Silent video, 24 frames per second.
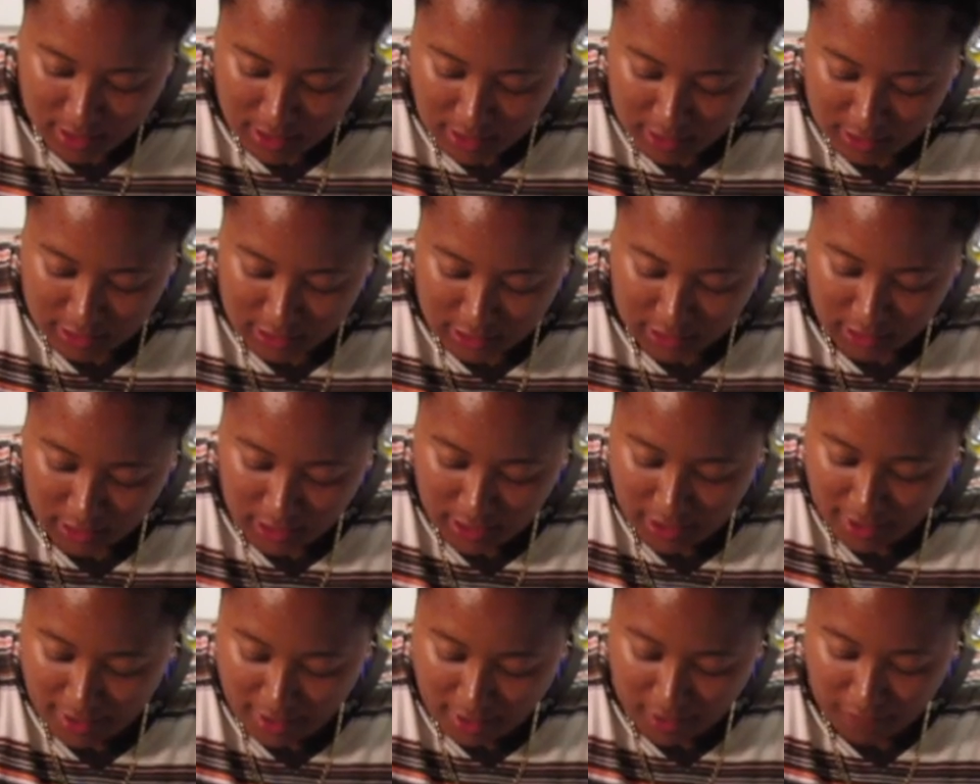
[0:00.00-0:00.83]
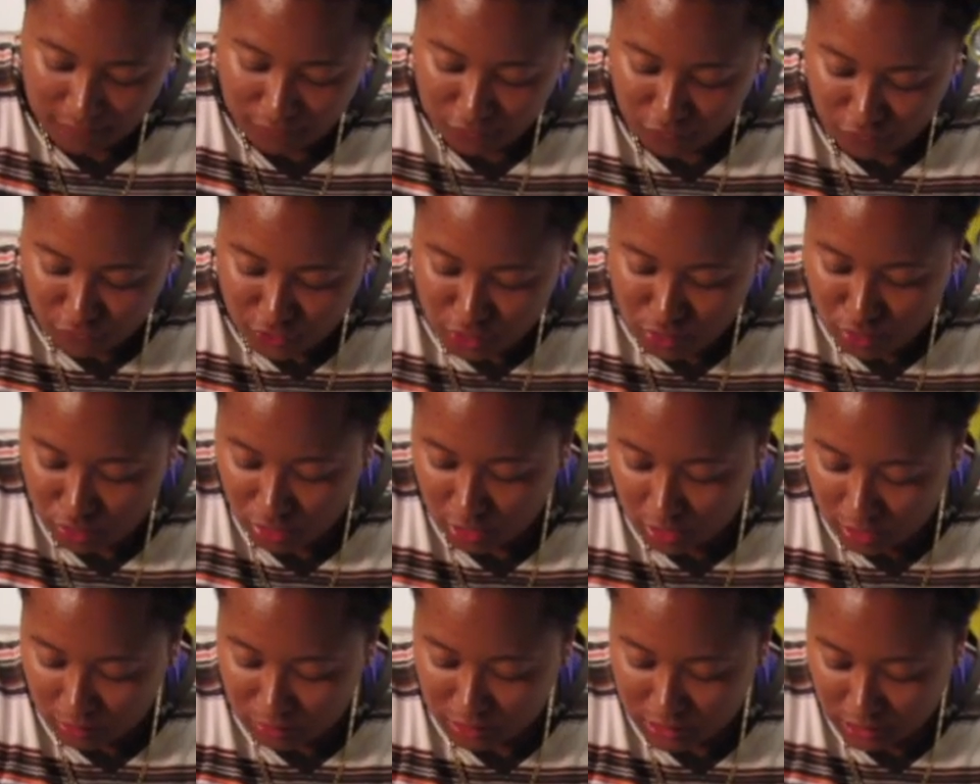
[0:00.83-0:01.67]
It's going to have a few
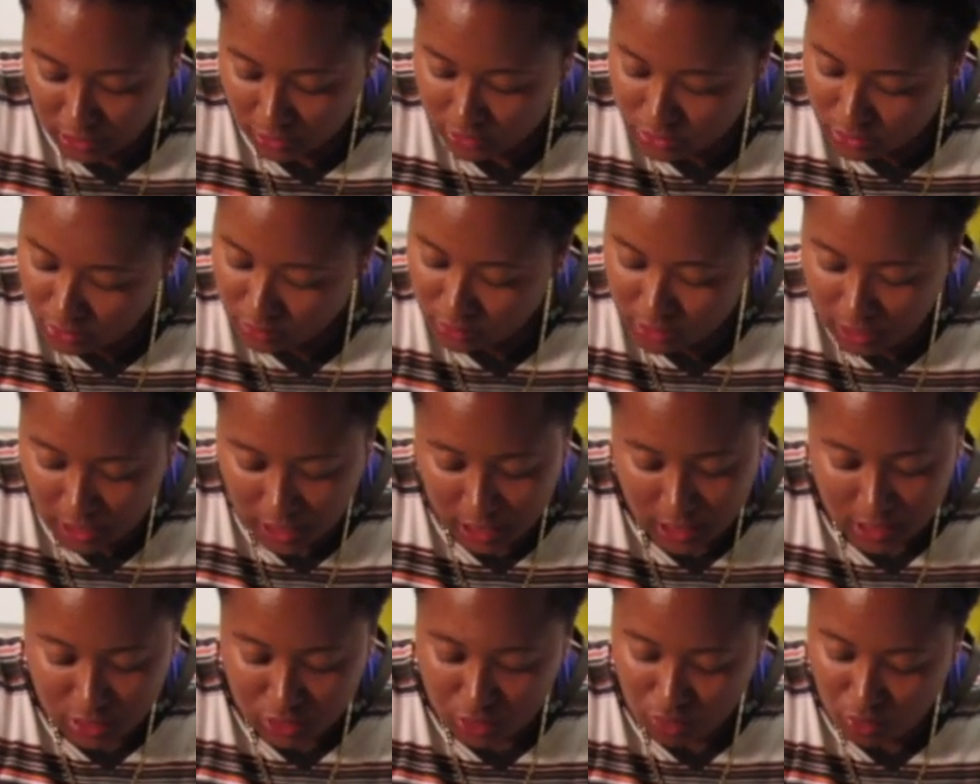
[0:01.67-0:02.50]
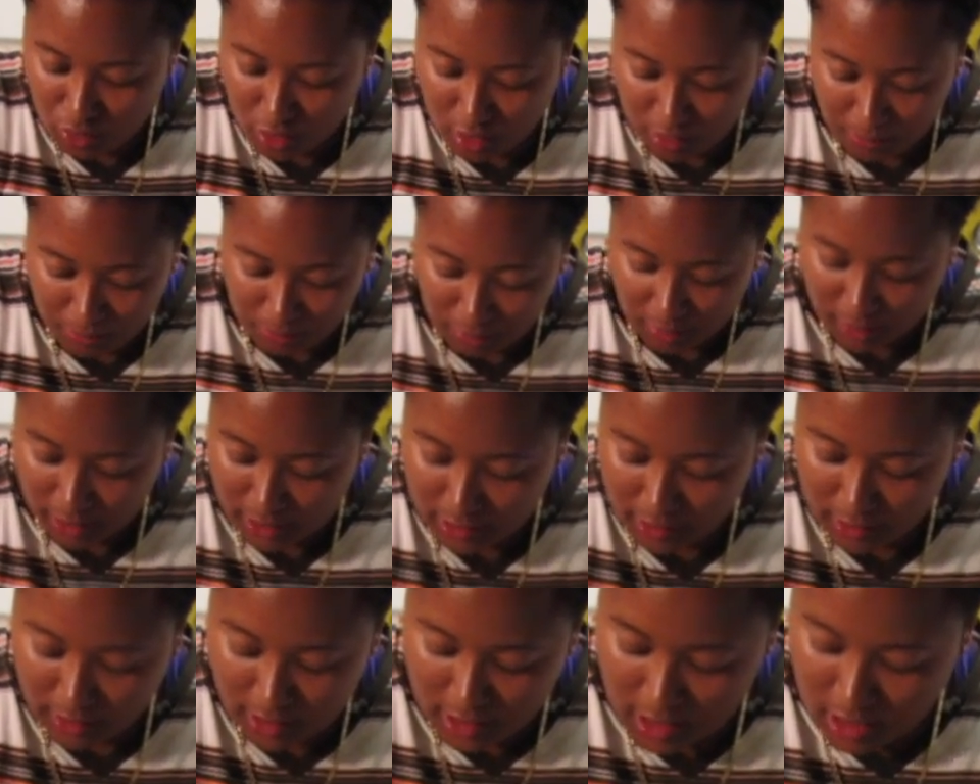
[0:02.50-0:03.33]
lumps. That's okay. It's
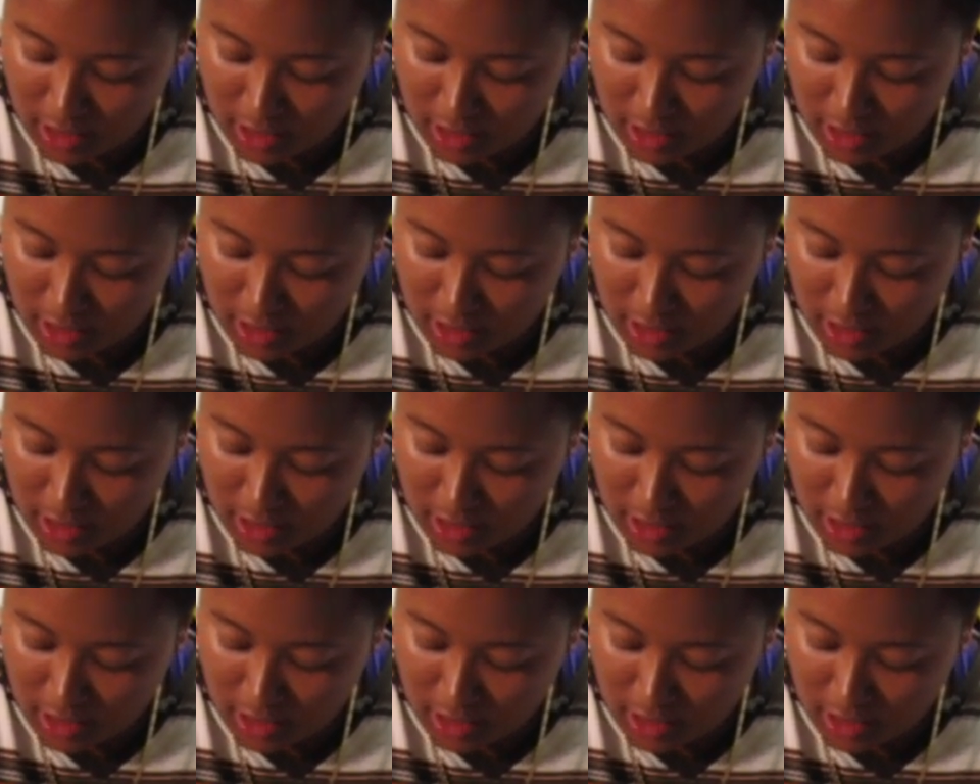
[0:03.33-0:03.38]
cornbread.